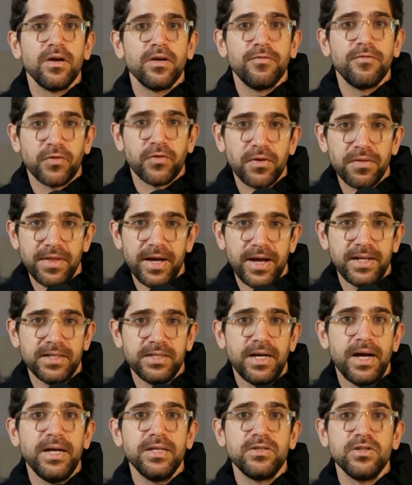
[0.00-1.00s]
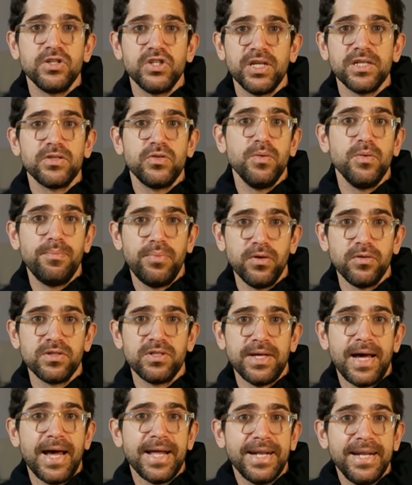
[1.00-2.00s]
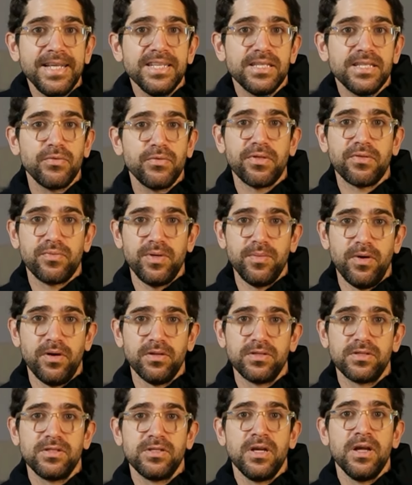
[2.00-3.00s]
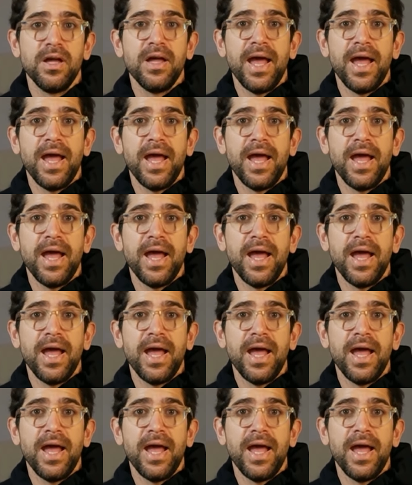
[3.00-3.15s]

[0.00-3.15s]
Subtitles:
For that, I suggest you pause at least every 3 months